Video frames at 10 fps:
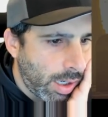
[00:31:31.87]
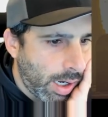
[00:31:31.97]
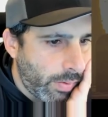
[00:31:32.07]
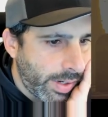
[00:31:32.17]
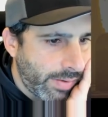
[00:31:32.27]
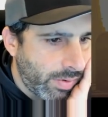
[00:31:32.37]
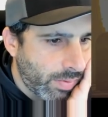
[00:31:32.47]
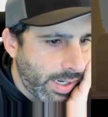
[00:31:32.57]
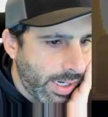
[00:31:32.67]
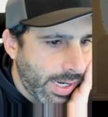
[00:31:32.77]
We have the
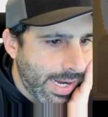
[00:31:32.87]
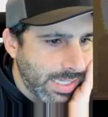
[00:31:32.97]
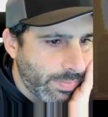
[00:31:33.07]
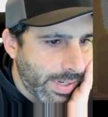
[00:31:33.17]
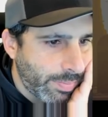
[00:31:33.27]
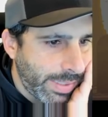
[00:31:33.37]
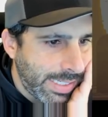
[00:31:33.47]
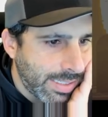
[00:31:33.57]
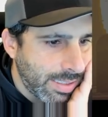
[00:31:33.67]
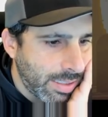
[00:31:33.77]
right aspect
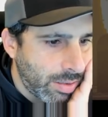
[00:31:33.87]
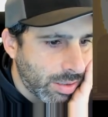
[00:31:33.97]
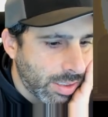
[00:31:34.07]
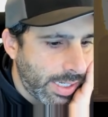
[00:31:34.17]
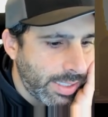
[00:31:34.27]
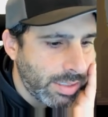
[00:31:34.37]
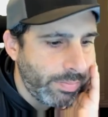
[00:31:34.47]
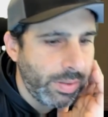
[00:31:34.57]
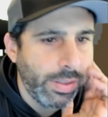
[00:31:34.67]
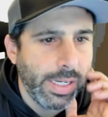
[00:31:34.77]
pieces, it looks like, to
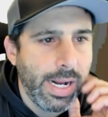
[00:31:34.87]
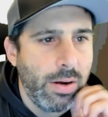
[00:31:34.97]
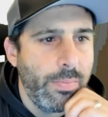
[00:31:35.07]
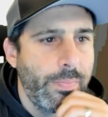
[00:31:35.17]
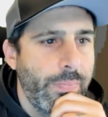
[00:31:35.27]
build it out.